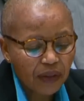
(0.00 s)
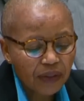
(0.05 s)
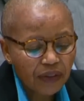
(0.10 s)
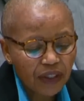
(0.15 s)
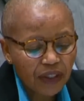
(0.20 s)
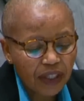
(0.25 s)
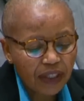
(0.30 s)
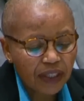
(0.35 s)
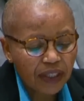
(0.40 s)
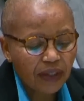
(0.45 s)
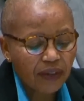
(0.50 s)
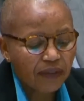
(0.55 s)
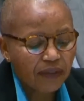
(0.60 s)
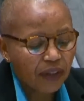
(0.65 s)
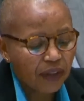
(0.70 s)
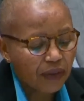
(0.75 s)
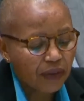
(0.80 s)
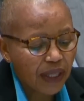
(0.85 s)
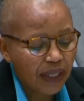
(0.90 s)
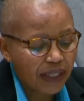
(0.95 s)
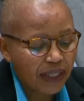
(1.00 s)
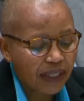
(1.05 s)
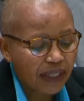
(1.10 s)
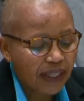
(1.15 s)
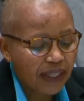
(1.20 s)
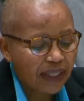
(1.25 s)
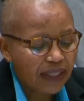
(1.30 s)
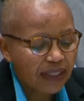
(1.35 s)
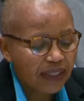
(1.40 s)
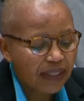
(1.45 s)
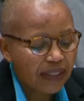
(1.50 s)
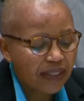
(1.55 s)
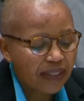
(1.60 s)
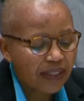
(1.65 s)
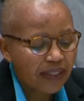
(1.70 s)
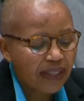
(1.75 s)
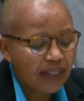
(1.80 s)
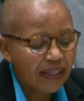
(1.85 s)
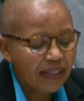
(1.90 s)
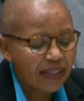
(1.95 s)
Charter of the United
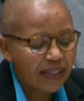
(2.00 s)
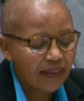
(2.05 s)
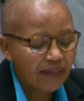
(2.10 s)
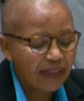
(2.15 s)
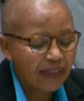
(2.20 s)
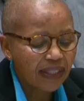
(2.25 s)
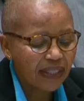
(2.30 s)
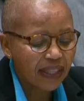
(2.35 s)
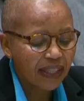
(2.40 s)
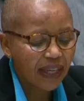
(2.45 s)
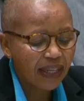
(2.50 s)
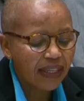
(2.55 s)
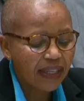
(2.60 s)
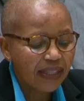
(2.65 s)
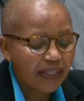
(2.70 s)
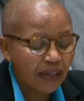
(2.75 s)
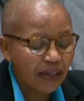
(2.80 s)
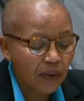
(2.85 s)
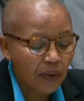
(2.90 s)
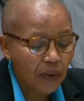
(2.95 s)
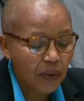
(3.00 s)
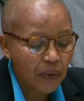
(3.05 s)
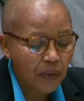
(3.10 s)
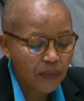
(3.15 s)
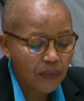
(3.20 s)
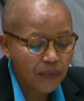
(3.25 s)
Nations 79 years ago.